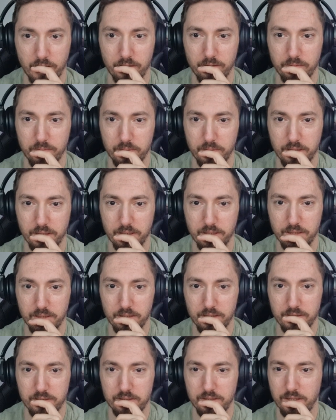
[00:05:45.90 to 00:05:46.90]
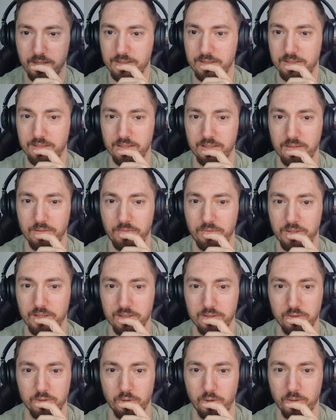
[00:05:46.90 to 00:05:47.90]
Yeah, it's as if
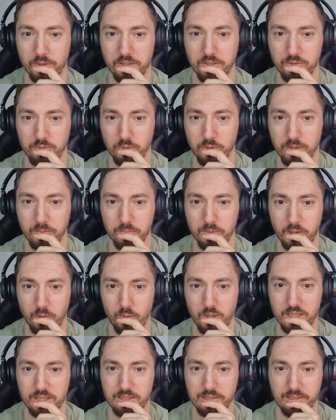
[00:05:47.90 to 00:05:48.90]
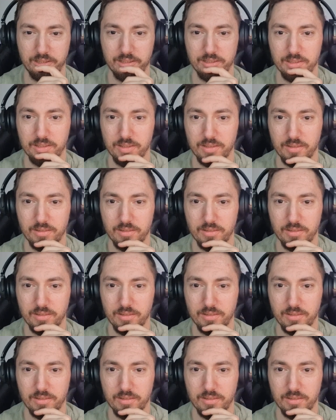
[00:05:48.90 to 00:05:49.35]
he's talking to him directly.